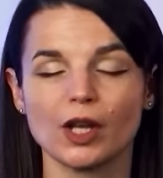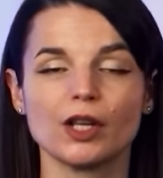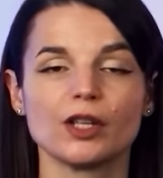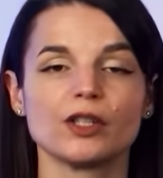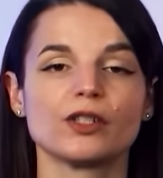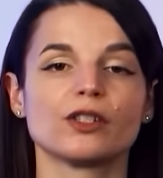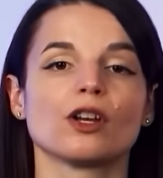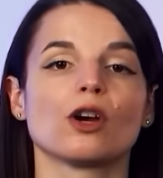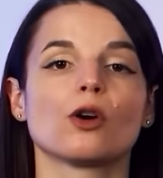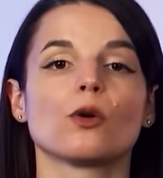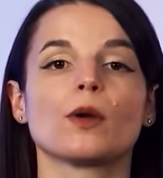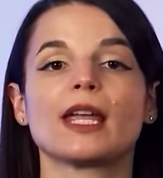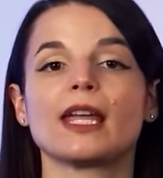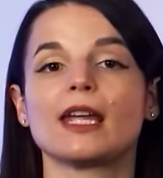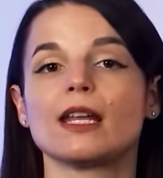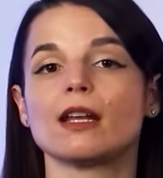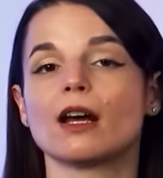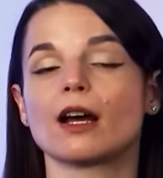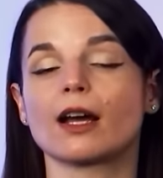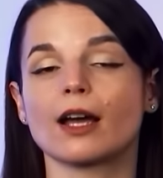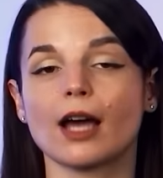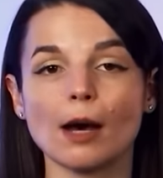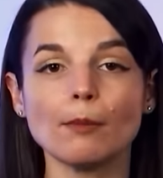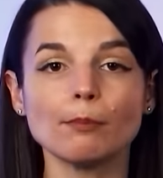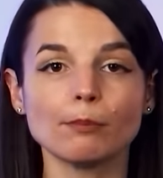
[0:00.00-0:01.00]
So in
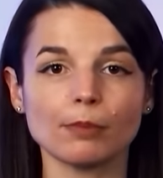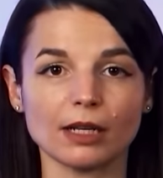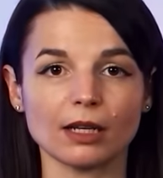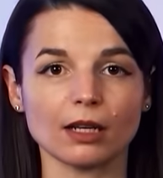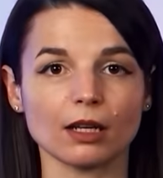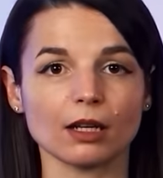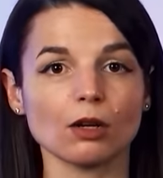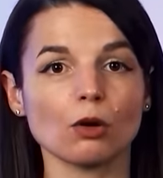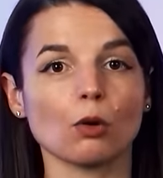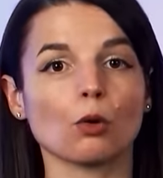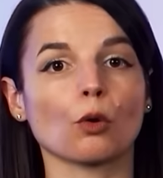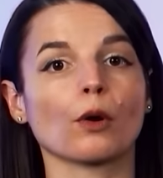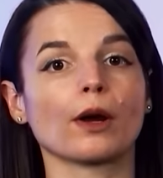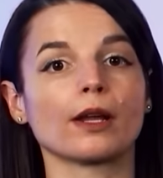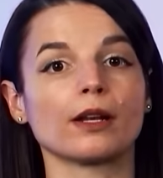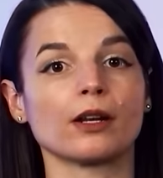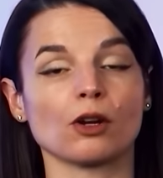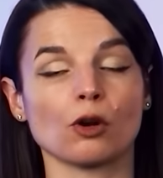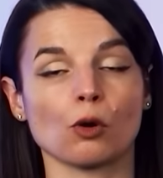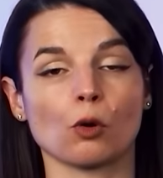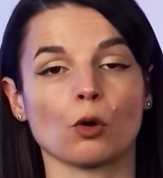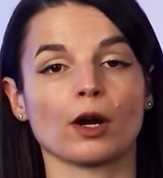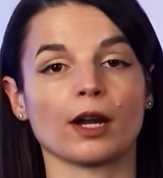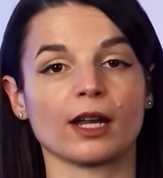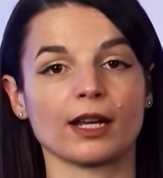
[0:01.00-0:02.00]
a company or in
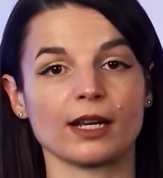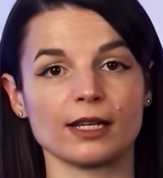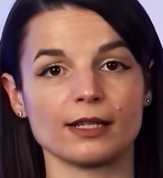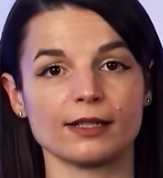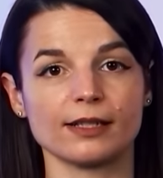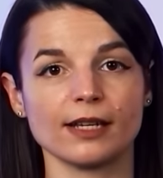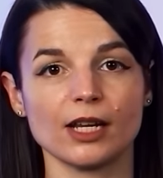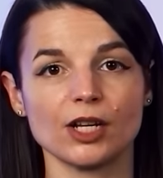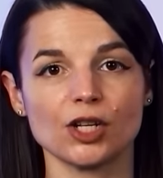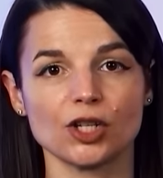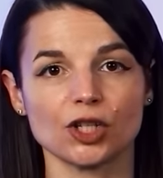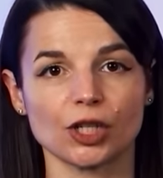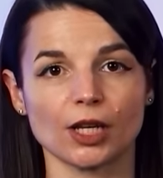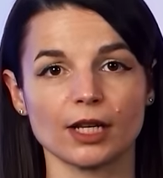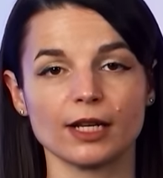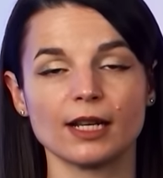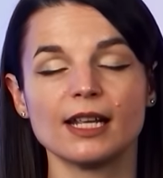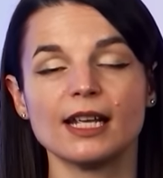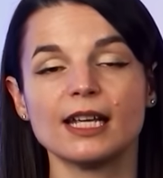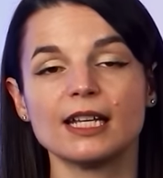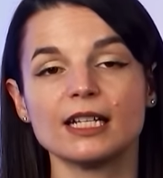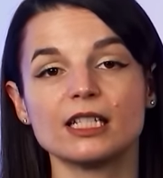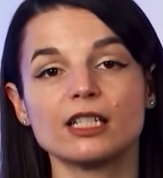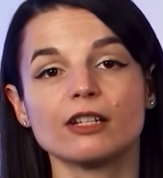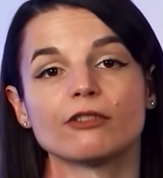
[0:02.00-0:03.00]
an organization,
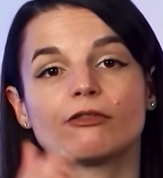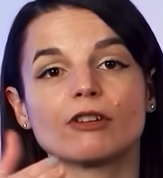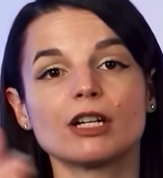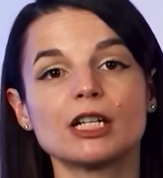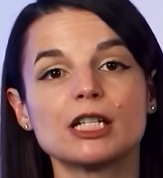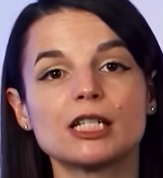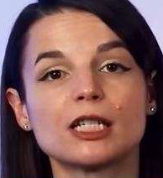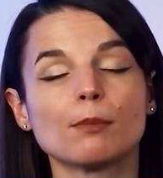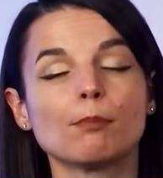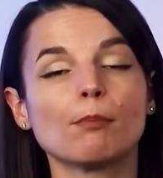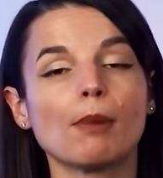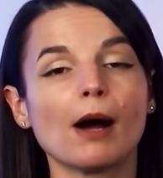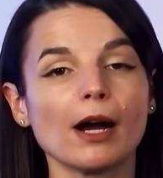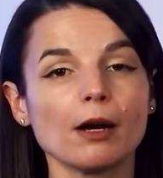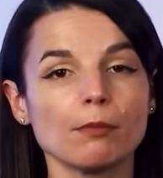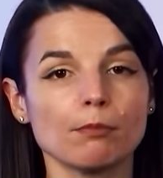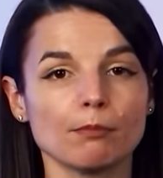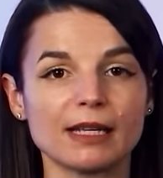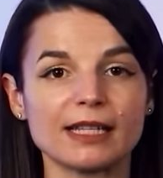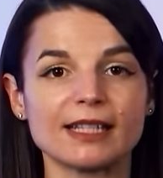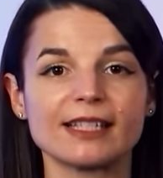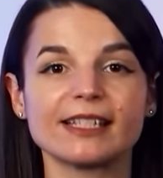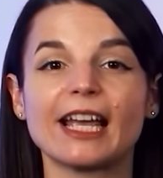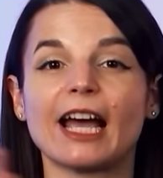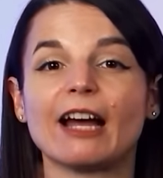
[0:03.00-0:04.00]
different
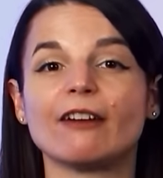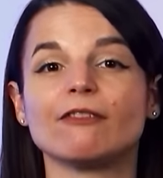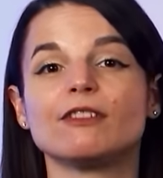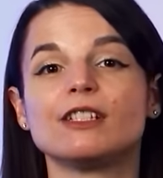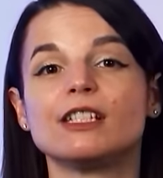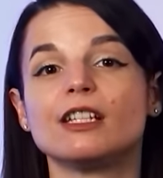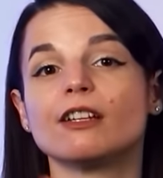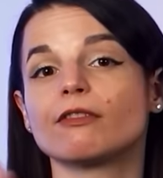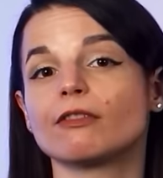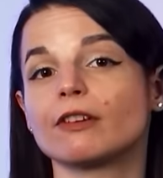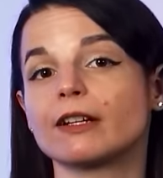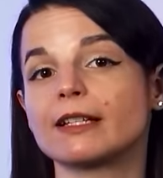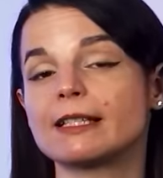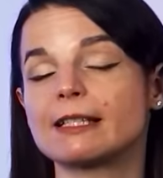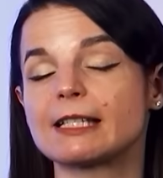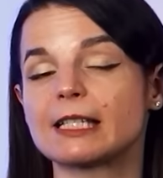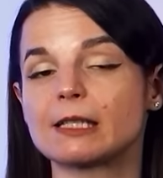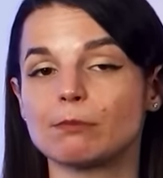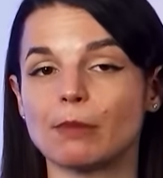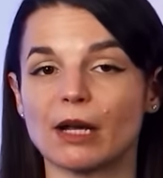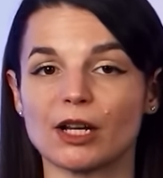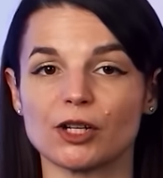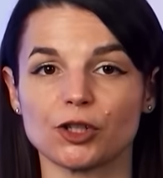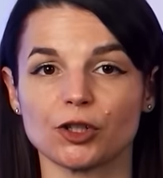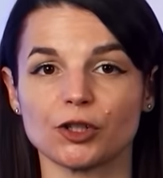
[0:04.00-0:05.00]
departments have different
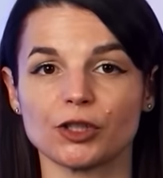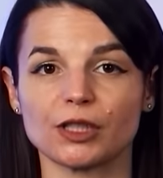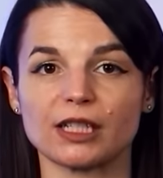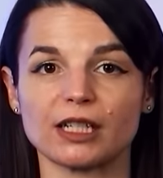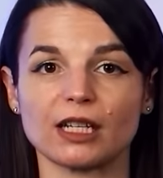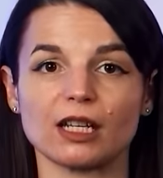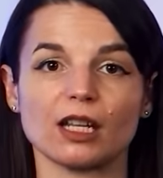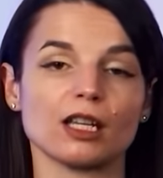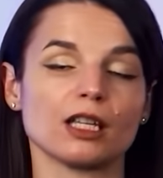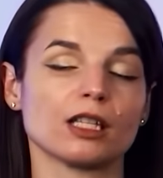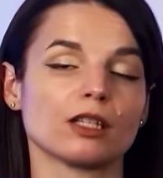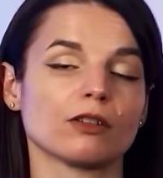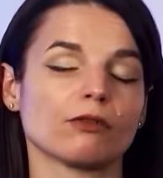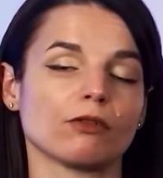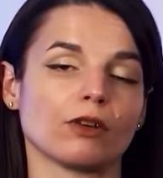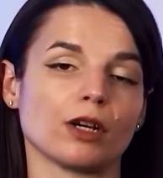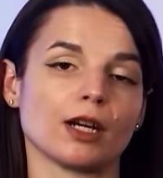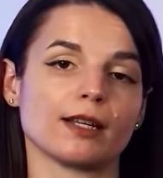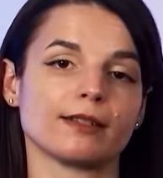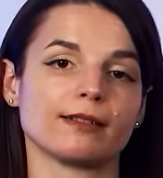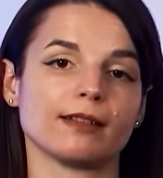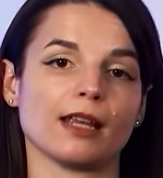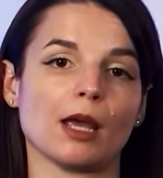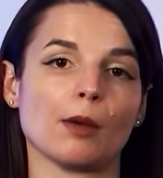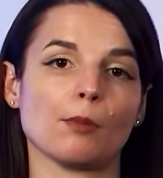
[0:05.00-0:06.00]
specialties. For
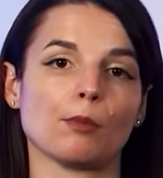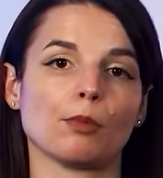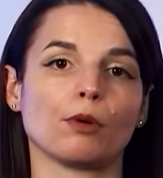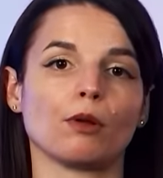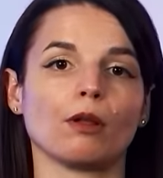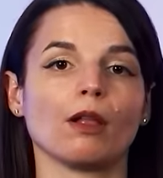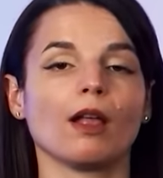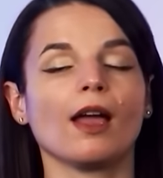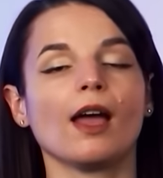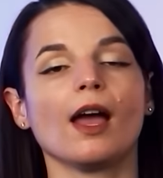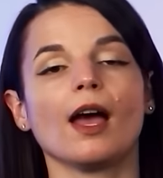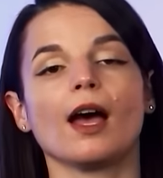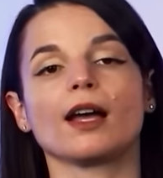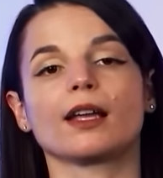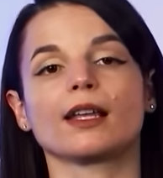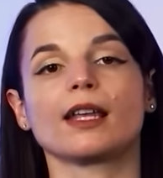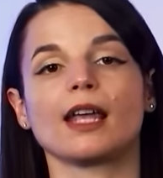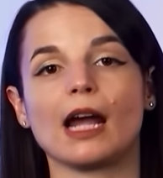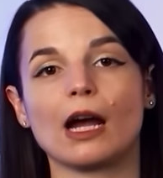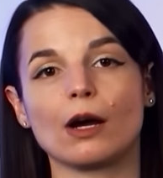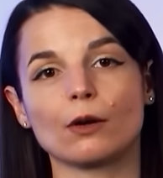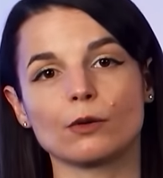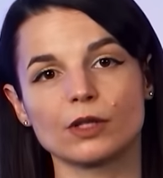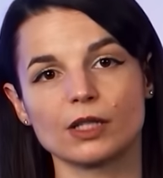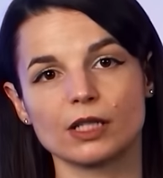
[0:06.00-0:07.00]
example,
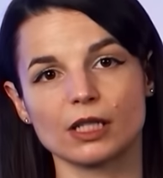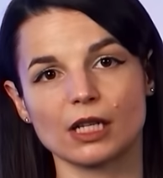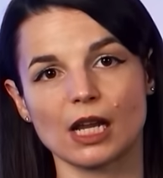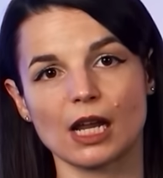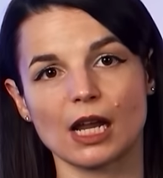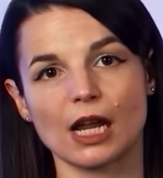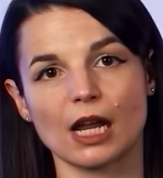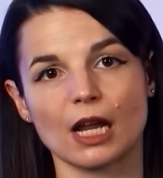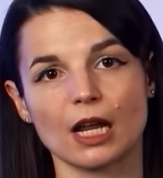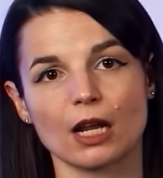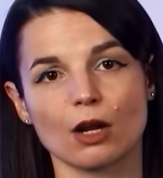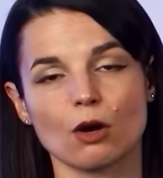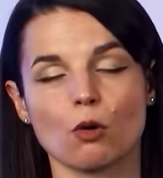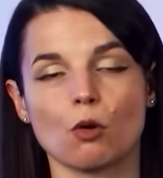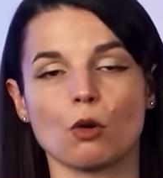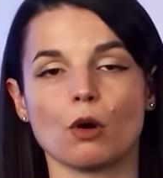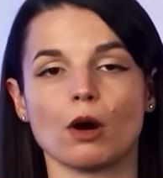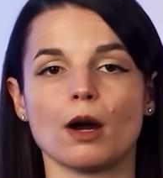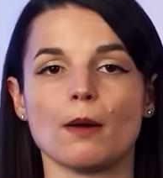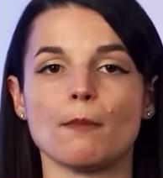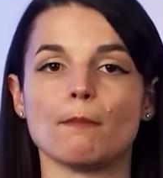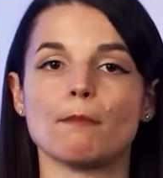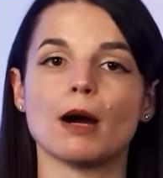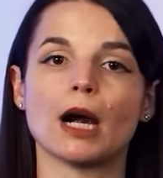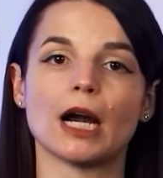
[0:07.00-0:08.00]
accounting
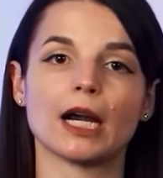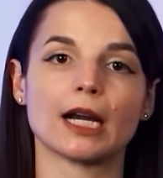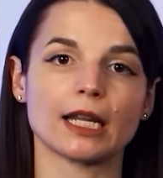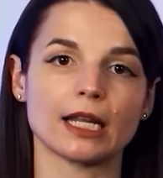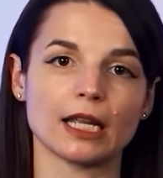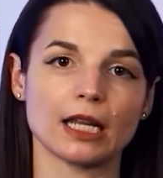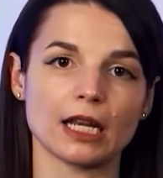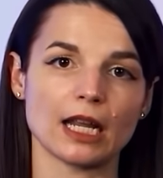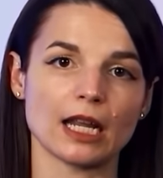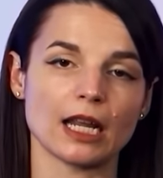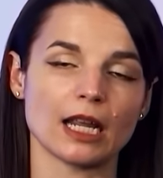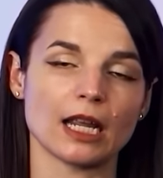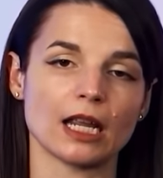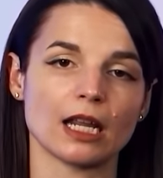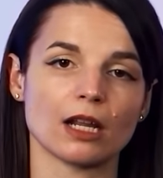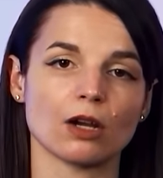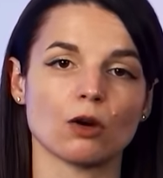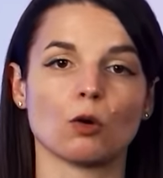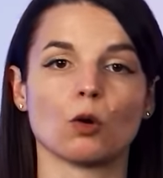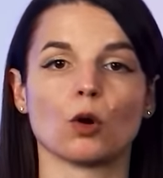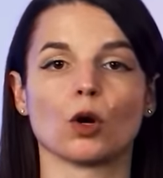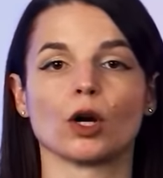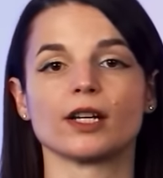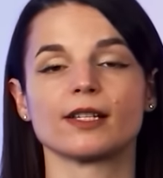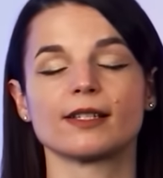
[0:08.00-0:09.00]
or marketing
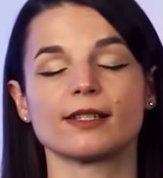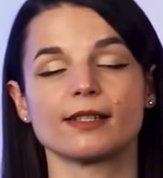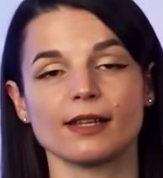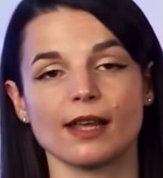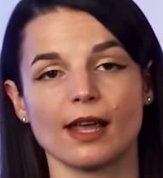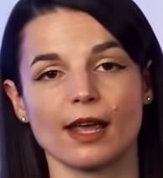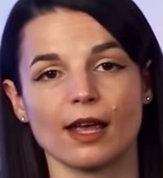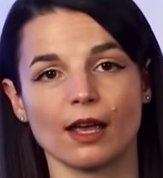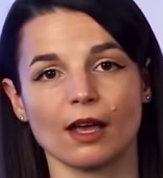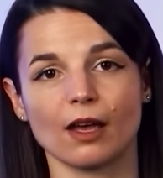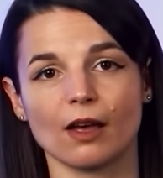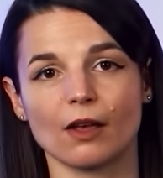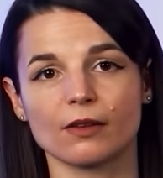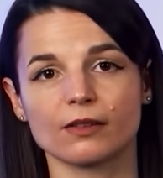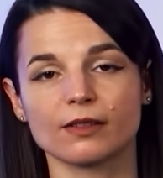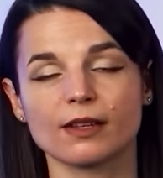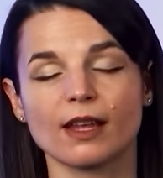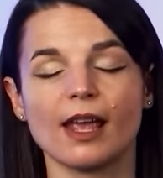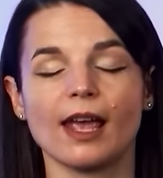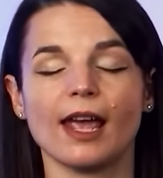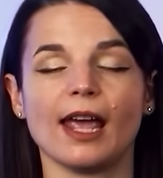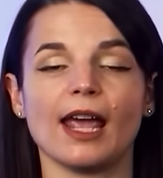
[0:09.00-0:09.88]
or sales.